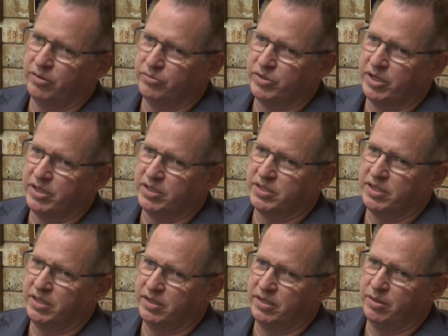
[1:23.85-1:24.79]
it was neat to
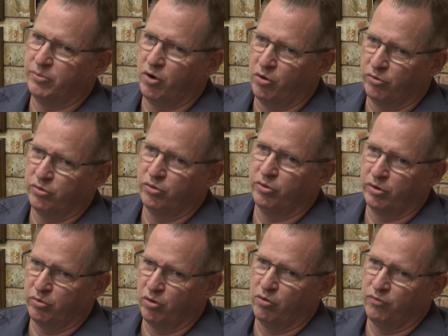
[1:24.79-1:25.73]
see him go through
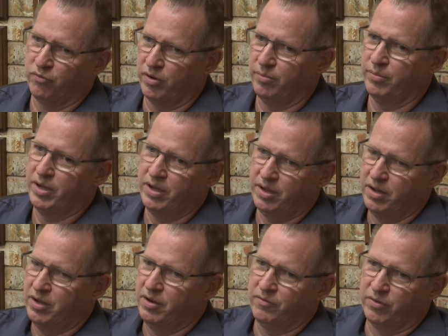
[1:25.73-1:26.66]
and grow from
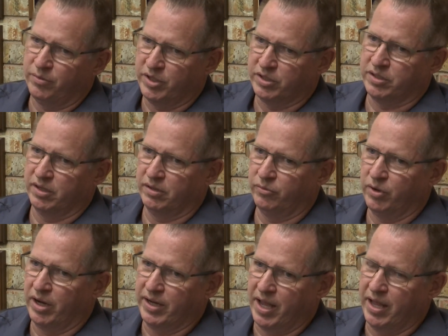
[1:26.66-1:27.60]
from just uh,
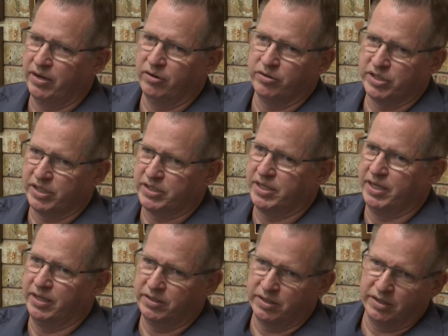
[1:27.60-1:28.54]
when I got here in
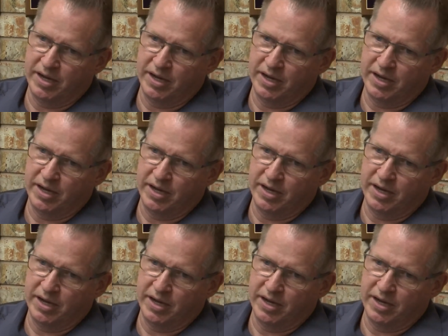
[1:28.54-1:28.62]
16 to